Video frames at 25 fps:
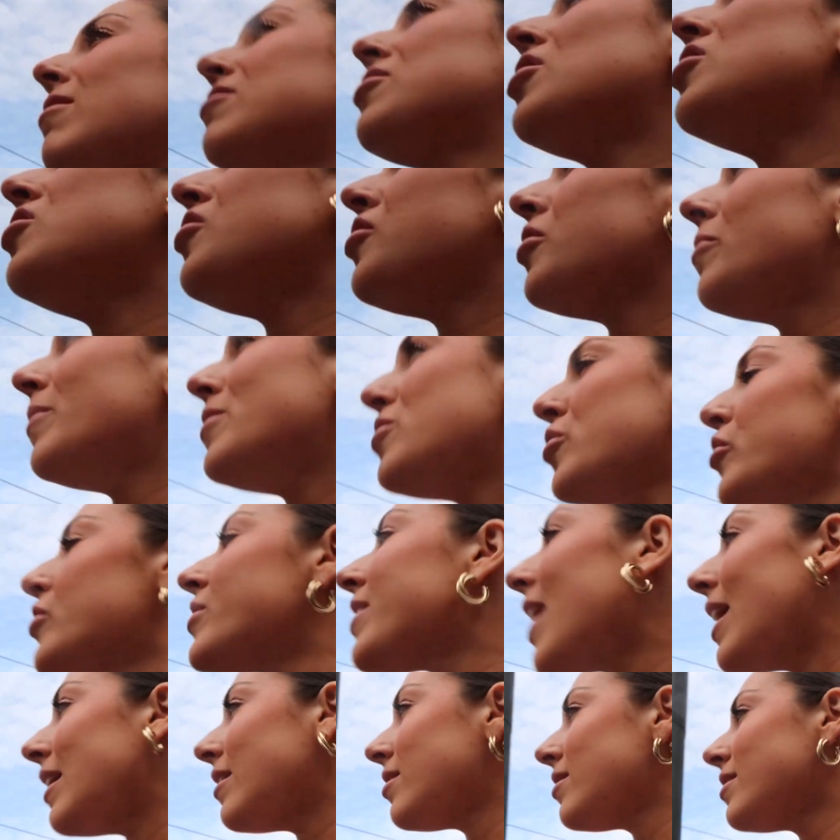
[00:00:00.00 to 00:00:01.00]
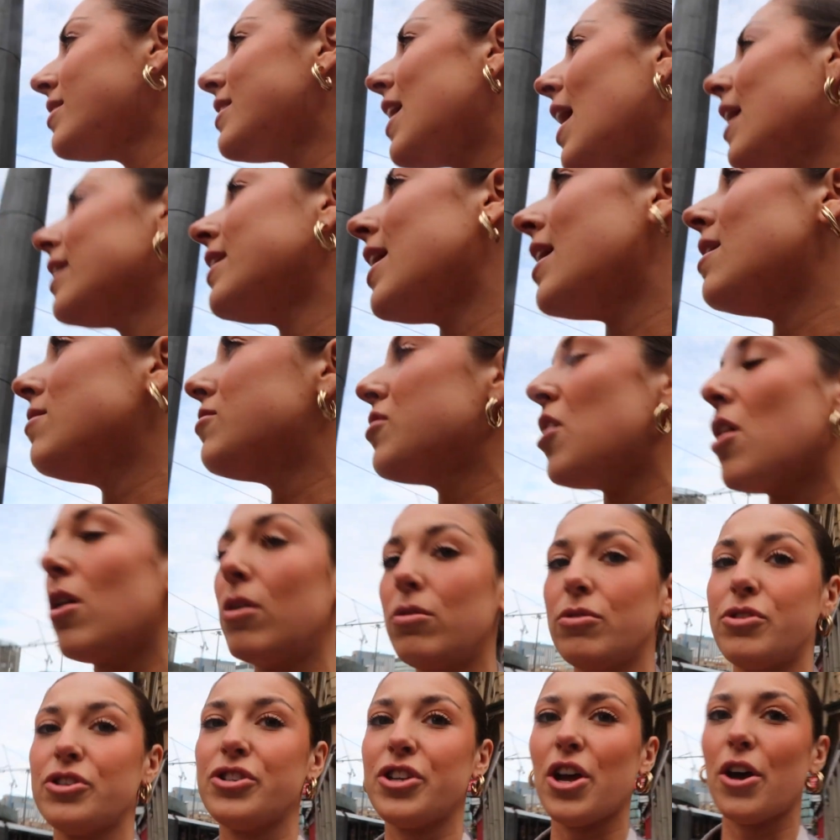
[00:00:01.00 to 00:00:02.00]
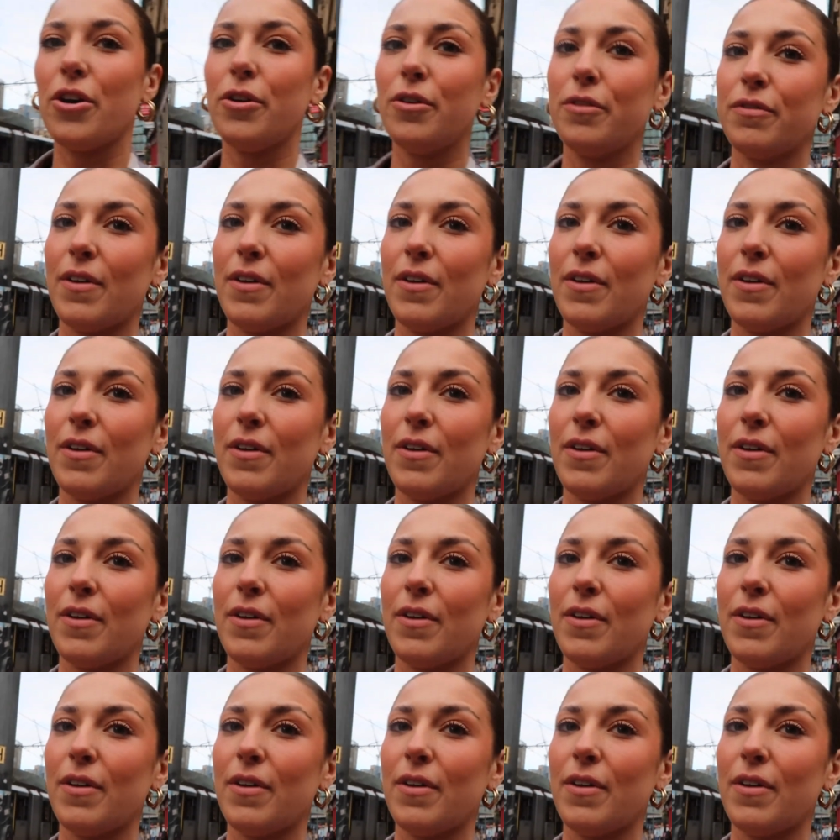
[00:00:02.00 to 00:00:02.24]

It's like, do we just get a snack now to hold us over?